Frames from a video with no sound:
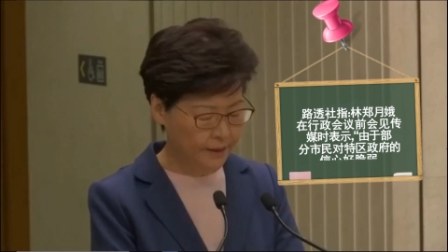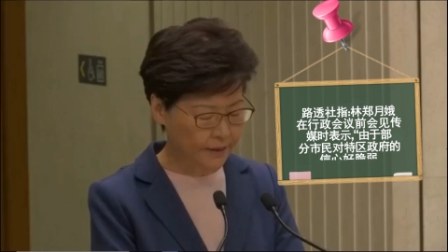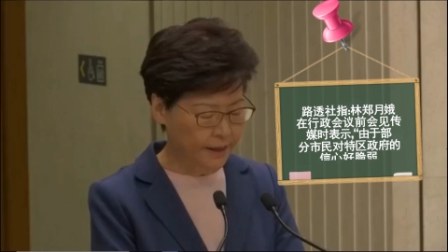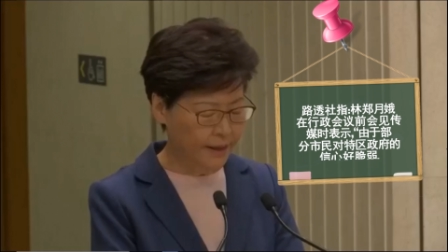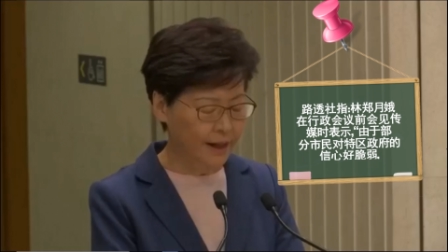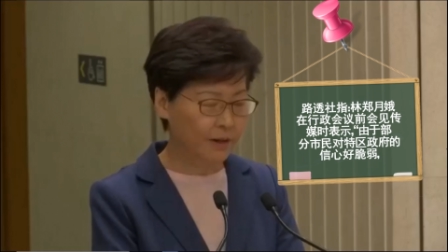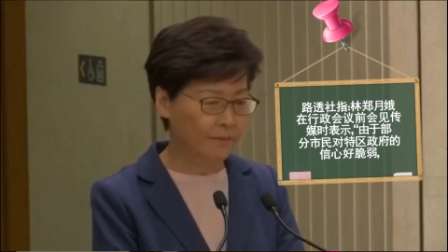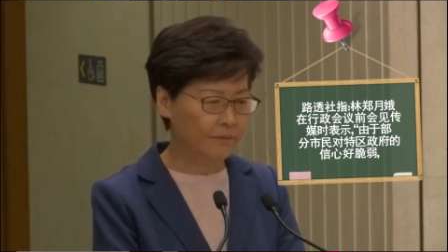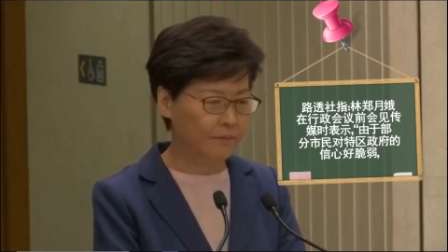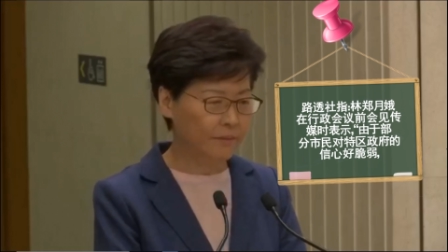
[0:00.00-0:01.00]
They
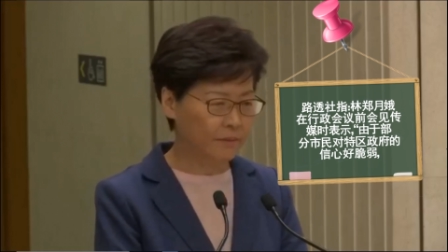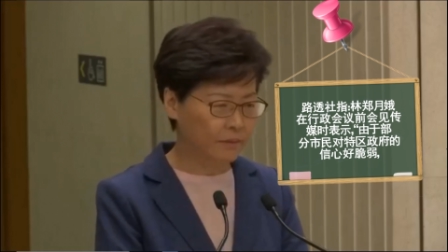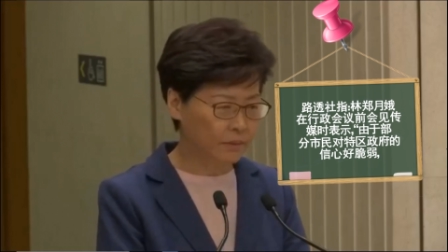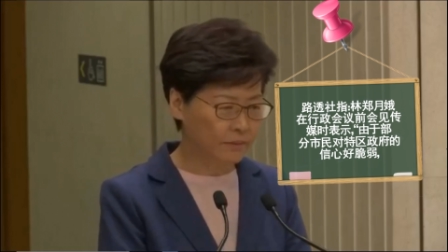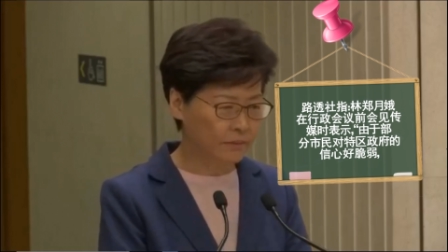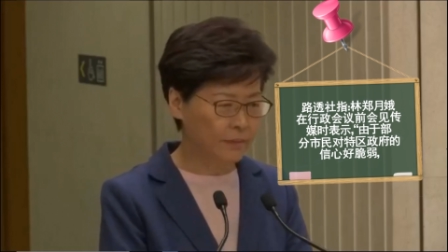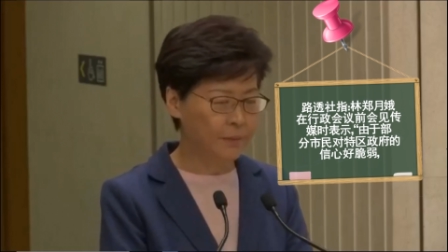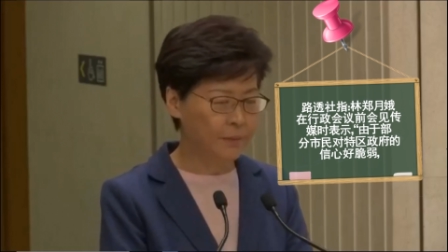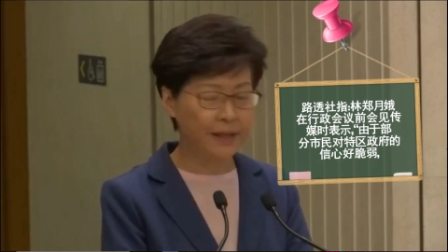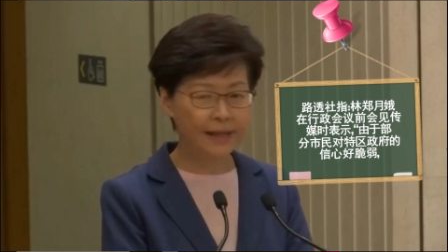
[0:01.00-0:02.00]
are
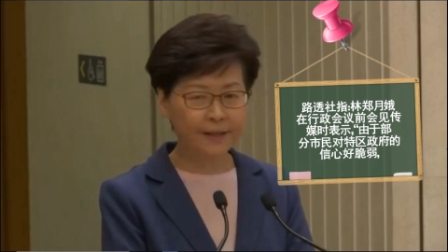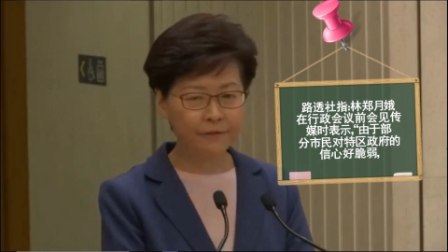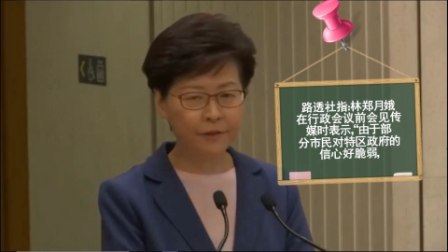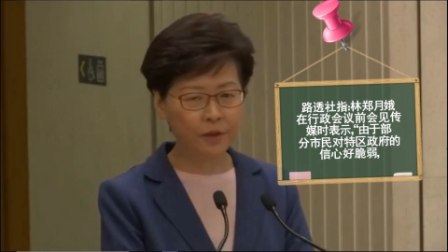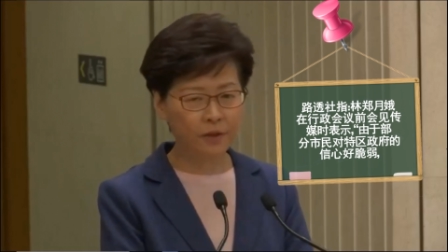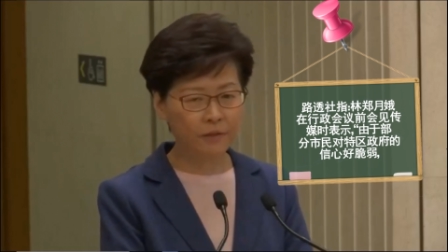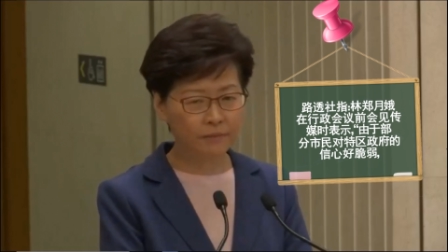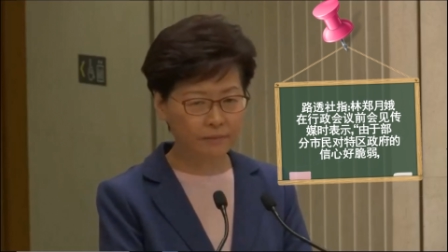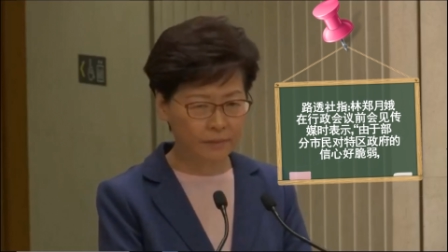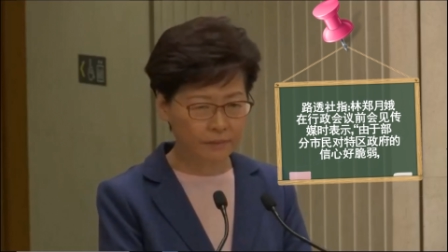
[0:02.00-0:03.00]
appealing
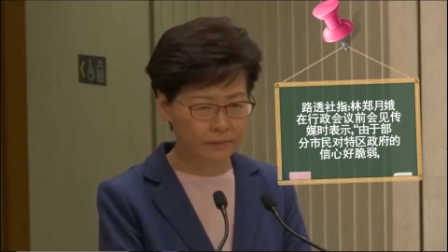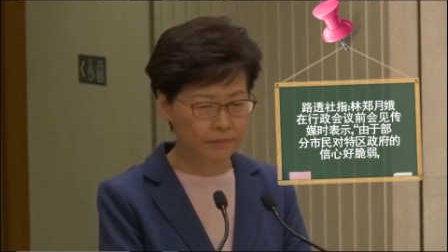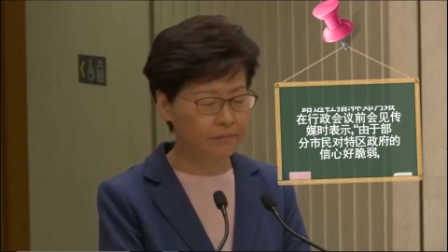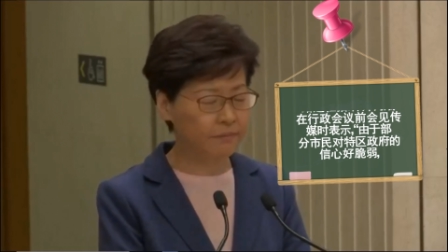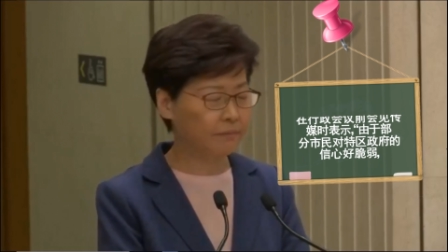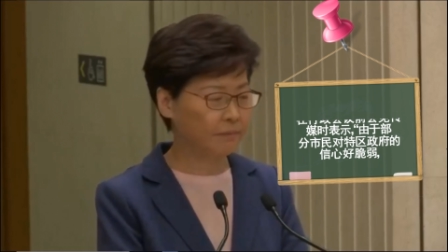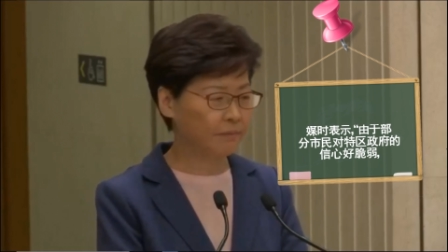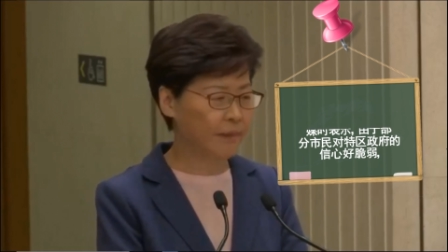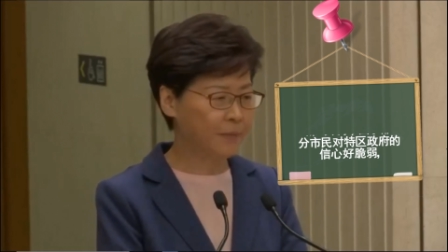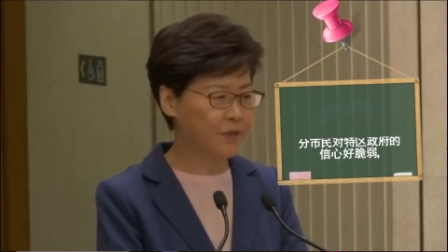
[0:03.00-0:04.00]
for
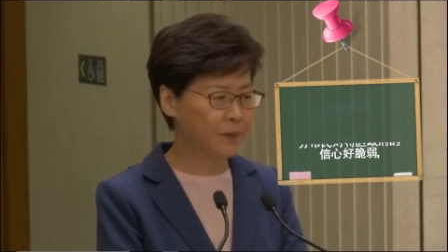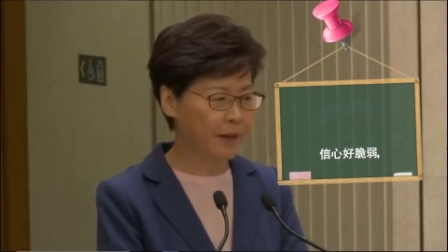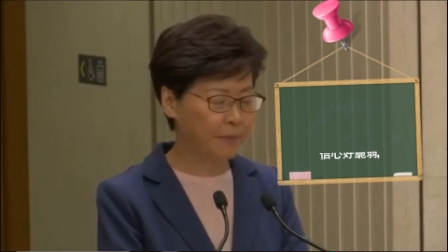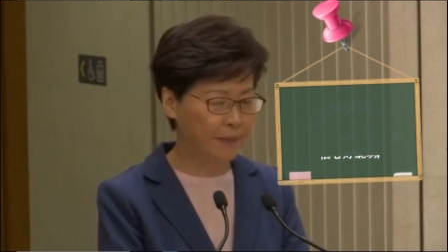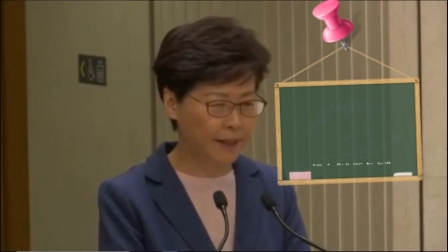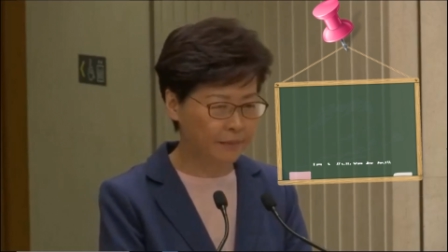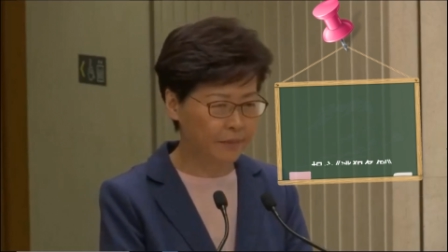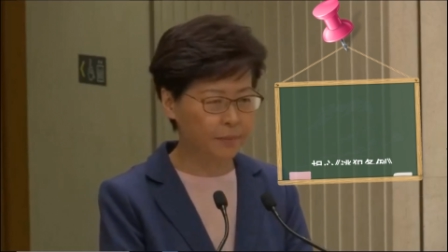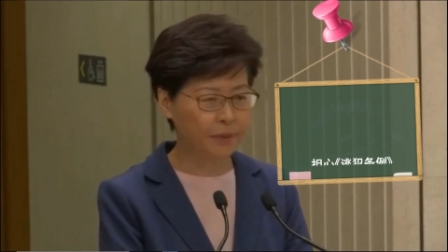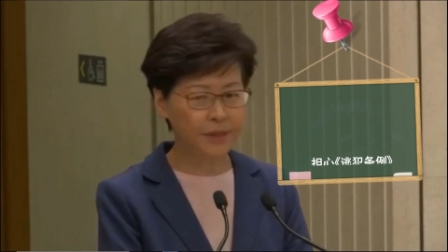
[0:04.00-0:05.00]
members of
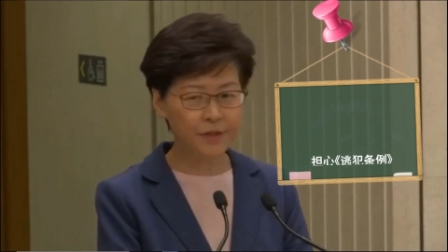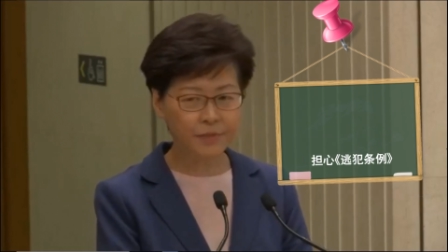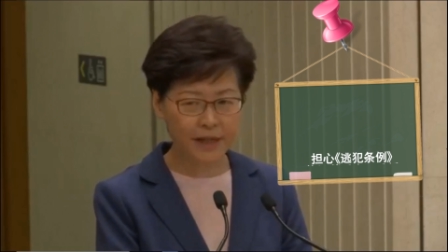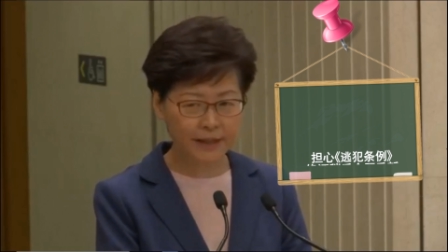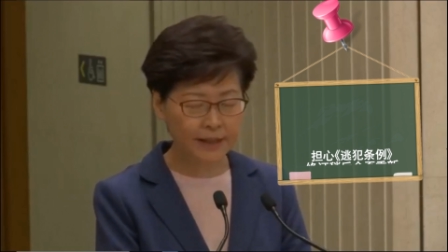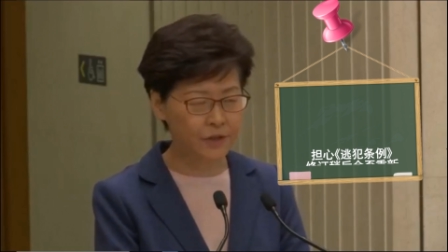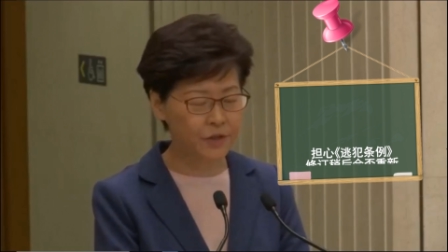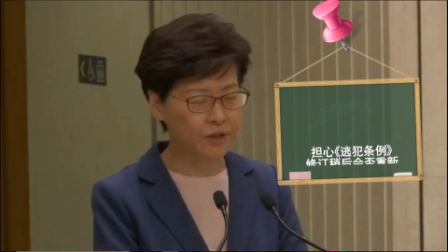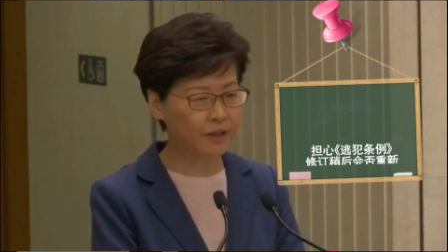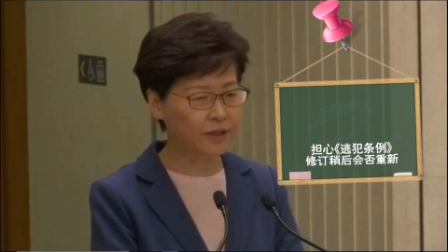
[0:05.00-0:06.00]
public, the policemen and the
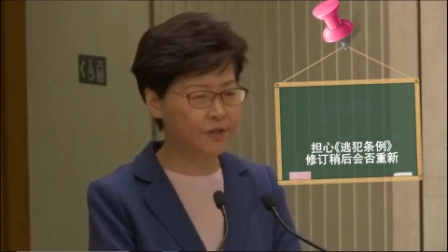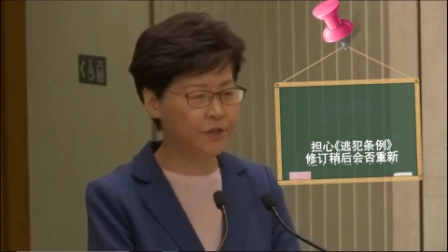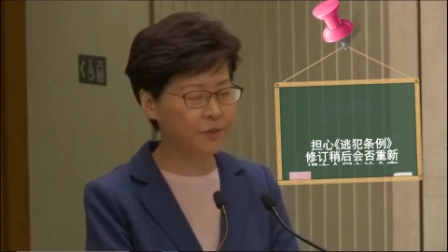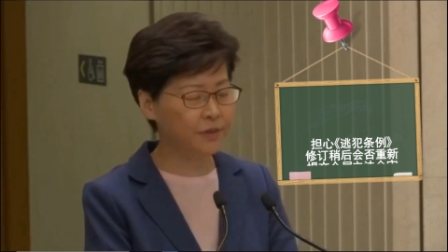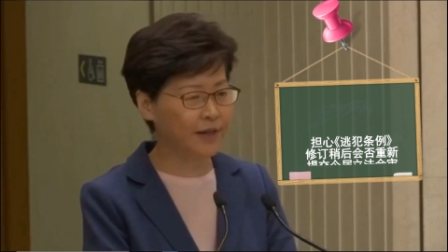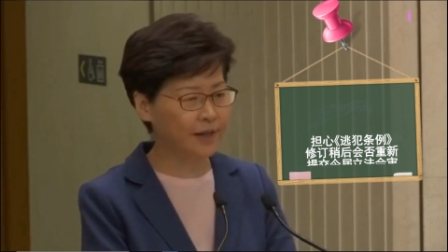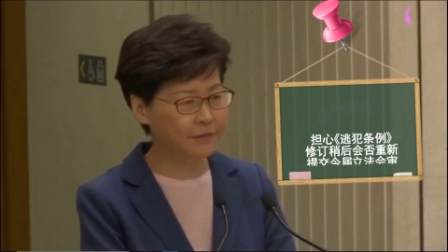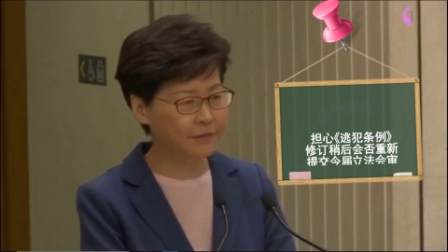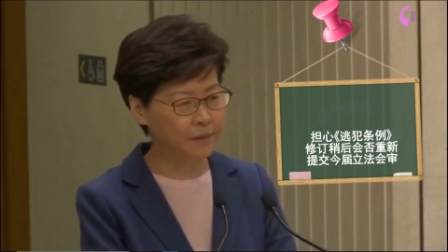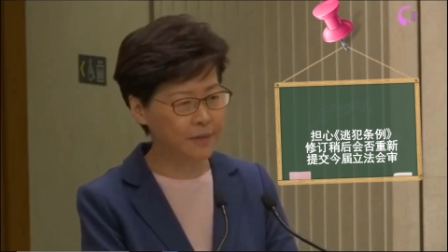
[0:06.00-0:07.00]
journalists to provide
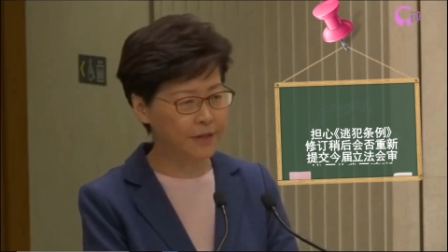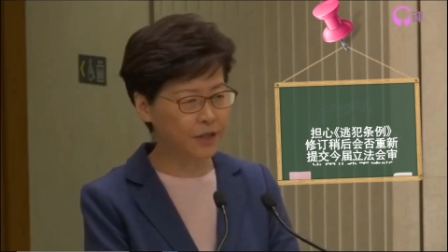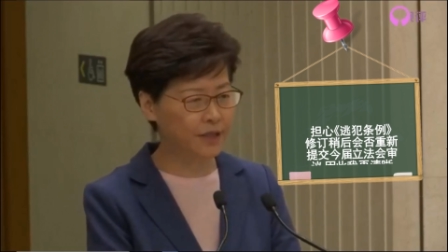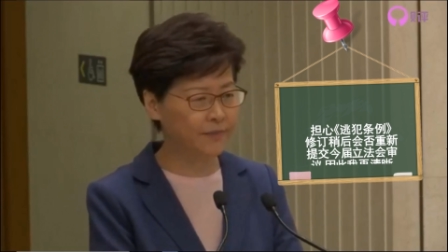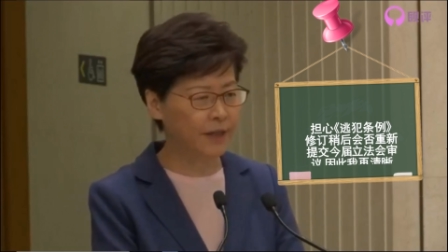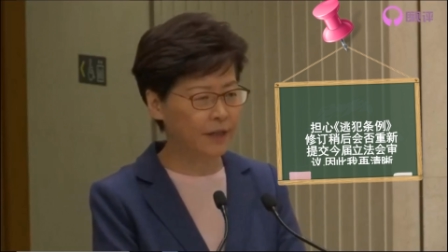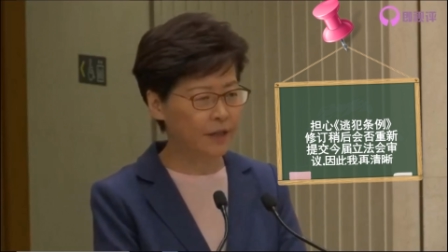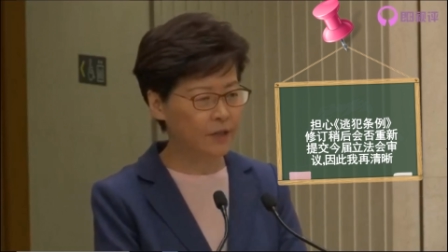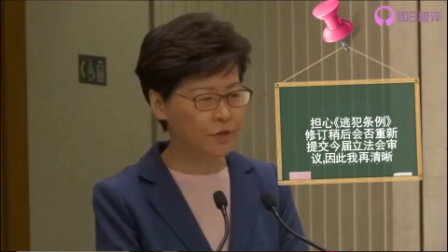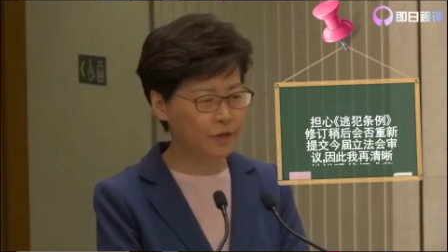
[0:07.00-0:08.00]
information
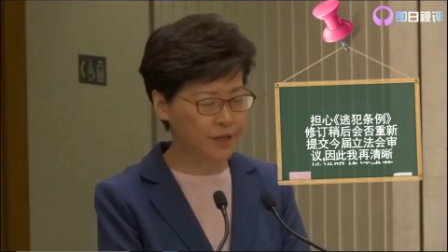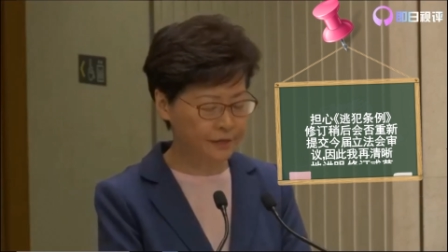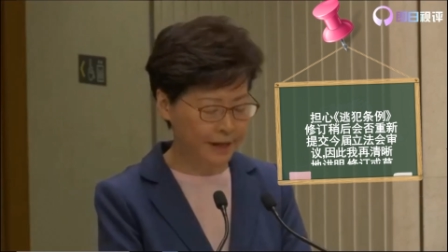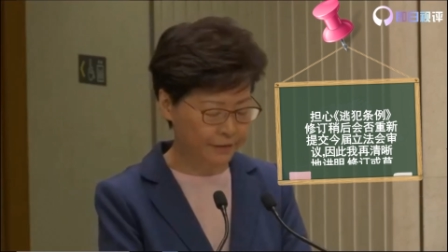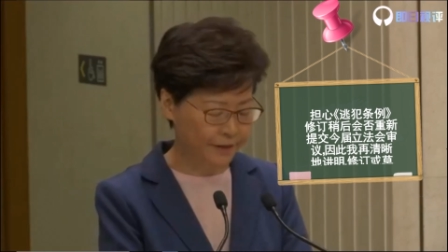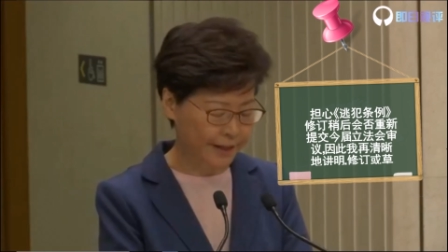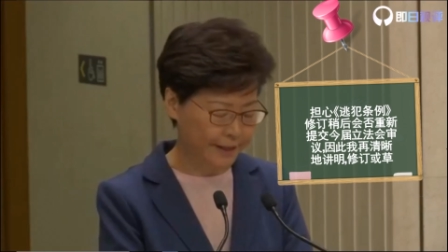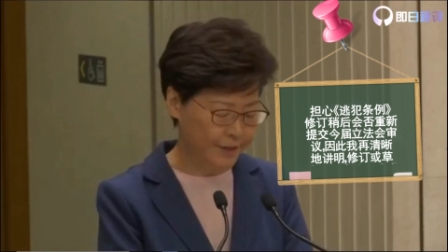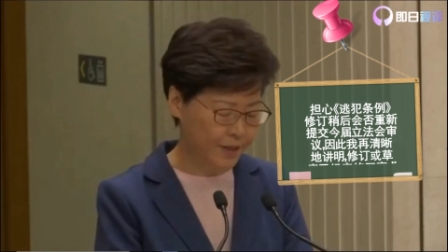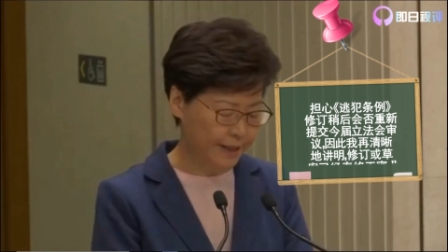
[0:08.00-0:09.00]
to this
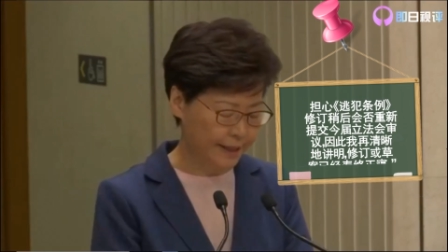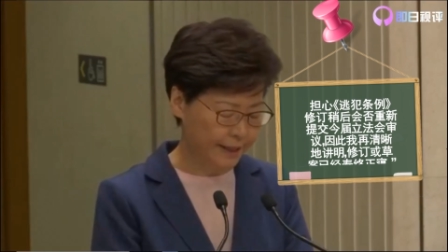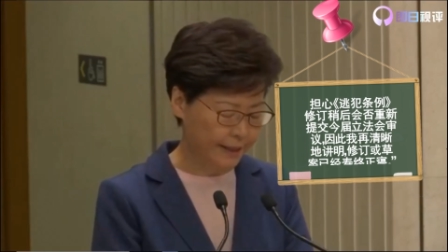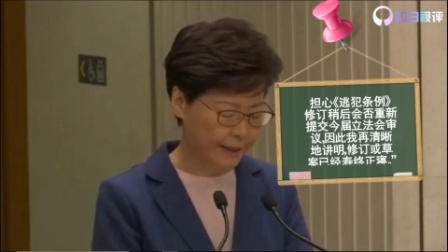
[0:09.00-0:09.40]
fact-finding study.